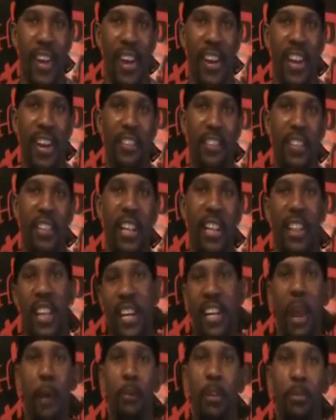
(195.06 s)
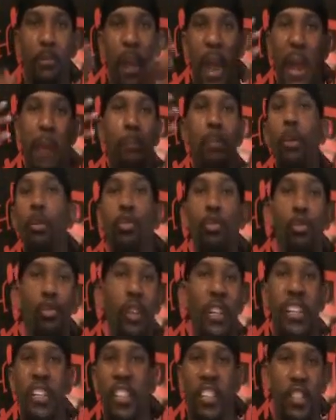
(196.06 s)
and everything. Like they was
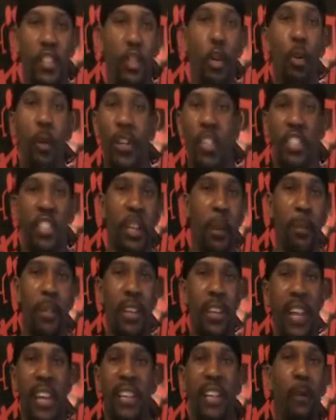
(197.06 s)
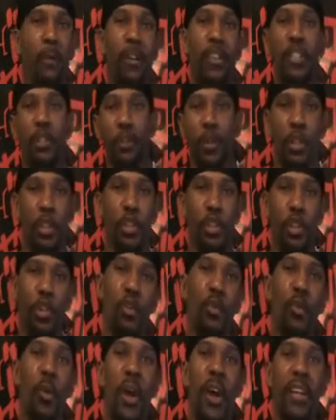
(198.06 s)
bamboozled into doing something that they weren't supposed to
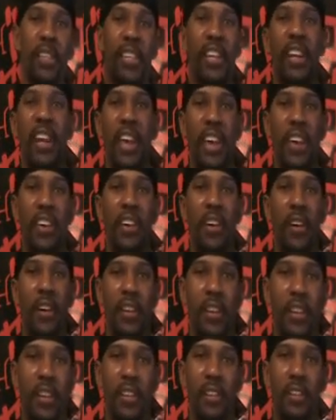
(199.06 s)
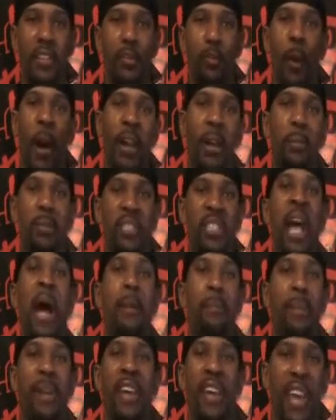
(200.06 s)
do. Then they wound up
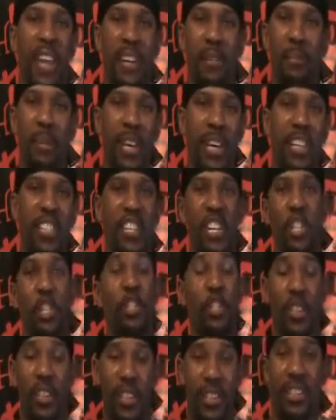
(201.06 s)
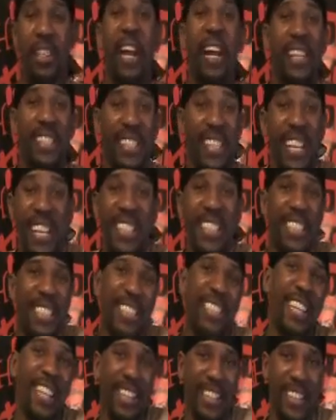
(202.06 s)
stop being enemies. It's like these
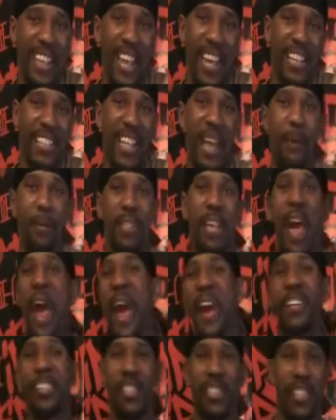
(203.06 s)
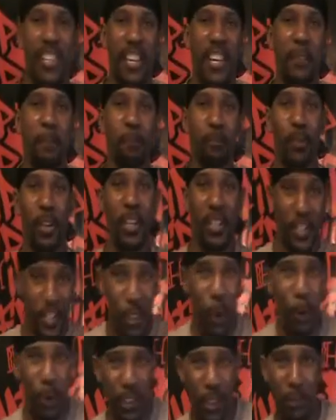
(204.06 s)
is the things that was actually
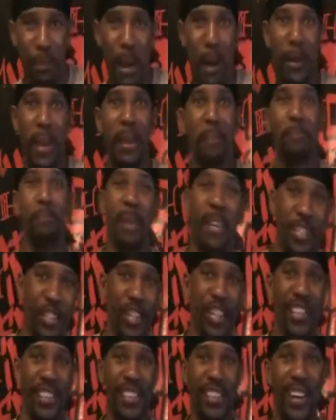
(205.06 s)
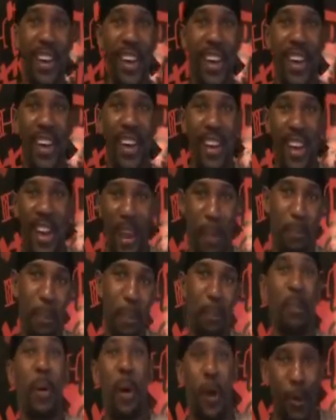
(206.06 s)
talked about and mentioned and
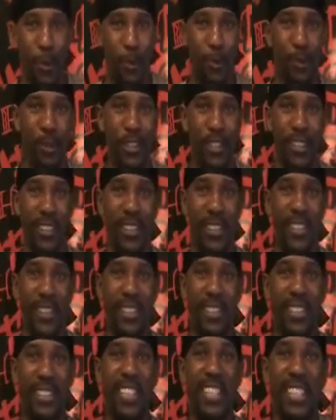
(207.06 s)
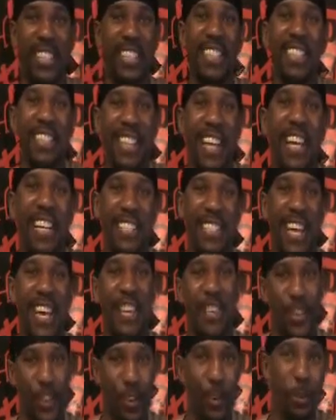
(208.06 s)
proposed. These are the things
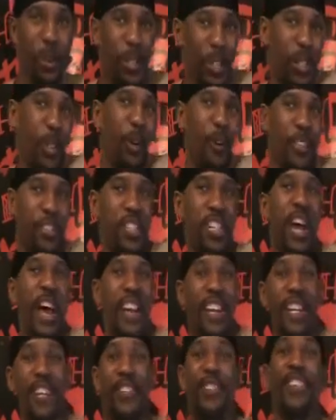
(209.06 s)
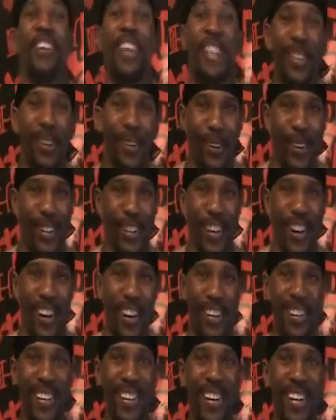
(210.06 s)
that Ubisoft side agreed on,
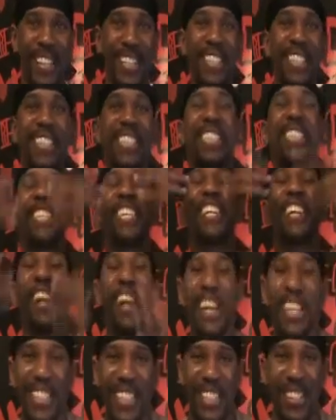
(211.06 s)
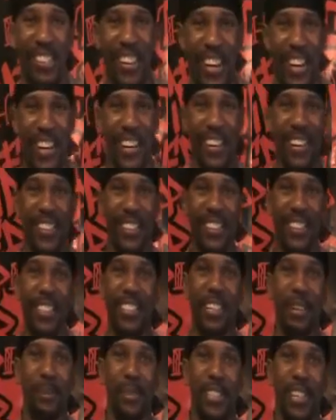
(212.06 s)
y'all. This is crazy right here. You
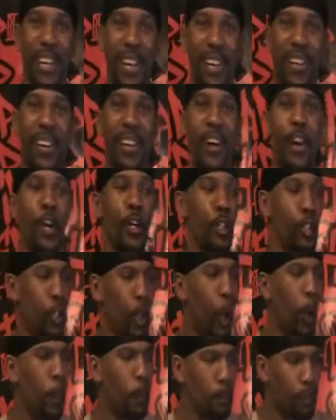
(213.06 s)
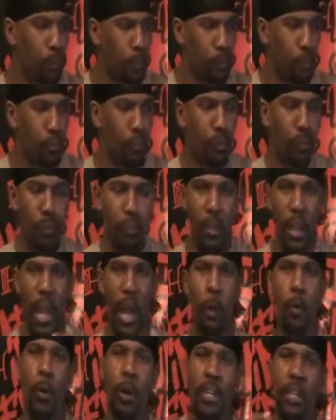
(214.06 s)
see what I'm saying? So
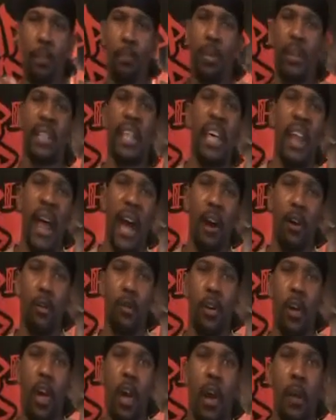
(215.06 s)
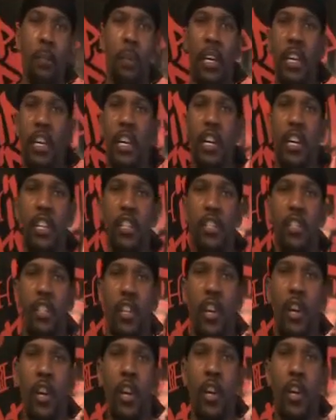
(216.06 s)
I wanted to put that out
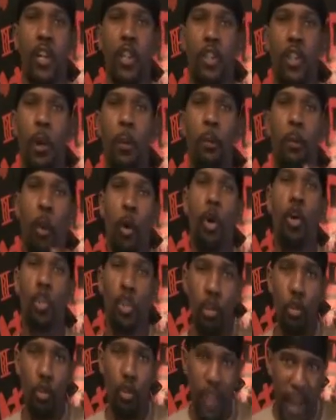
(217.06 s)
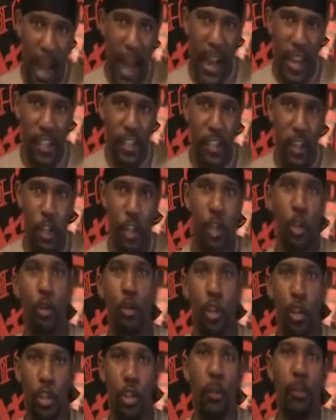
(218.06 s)
because the more you guys show
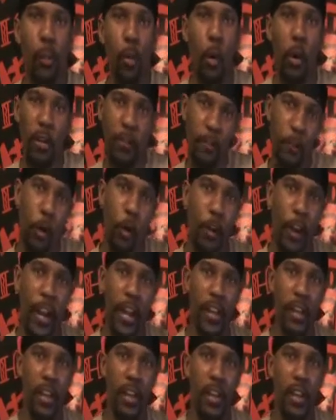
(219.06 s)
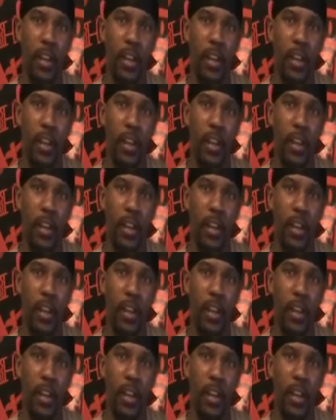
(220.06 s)
your support for it,